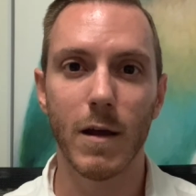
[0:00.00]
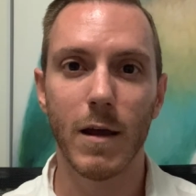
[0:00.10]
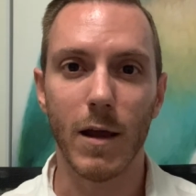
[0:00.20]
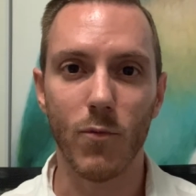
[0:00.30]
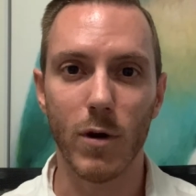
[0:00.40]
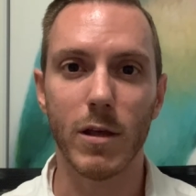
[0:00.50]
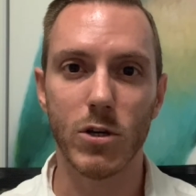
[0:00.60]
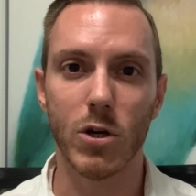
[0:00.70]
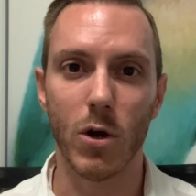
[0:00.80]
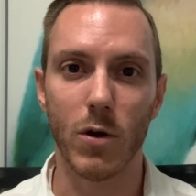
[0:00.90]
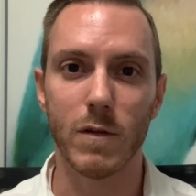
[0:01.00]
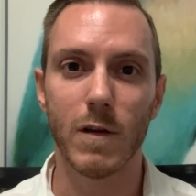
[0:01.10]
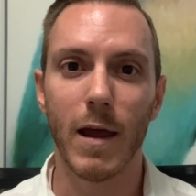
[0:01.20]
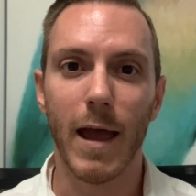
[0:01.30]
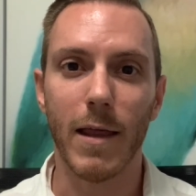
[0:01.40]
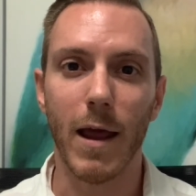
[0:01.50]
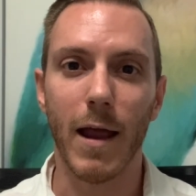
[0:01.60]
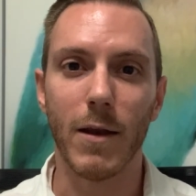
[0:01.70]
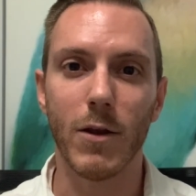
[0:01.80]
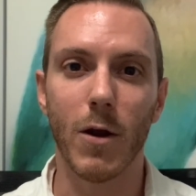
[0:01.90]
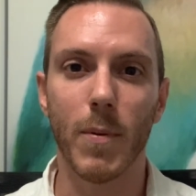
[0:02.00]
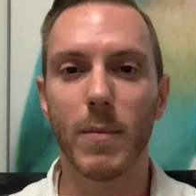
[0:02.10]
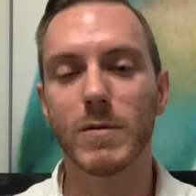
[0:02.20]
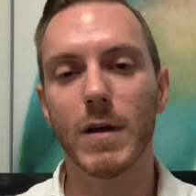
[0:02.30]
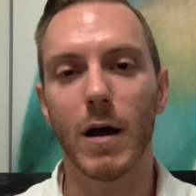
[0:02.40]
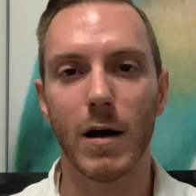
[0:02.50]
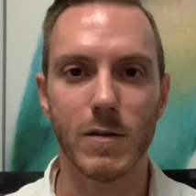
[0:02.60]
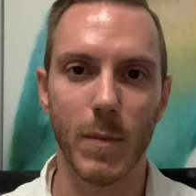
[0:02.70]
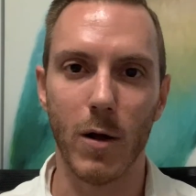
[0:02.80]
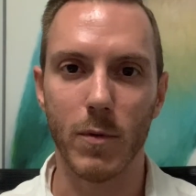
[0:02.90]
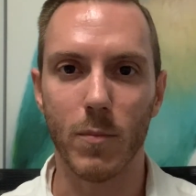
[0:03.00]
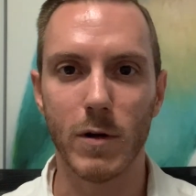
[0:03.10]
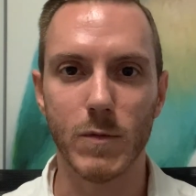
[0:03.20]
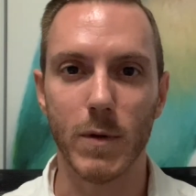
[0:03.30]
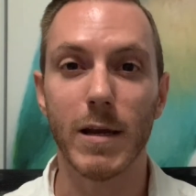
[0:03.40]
It really shows, and people say, oh, it's Melbourne and Brisbane.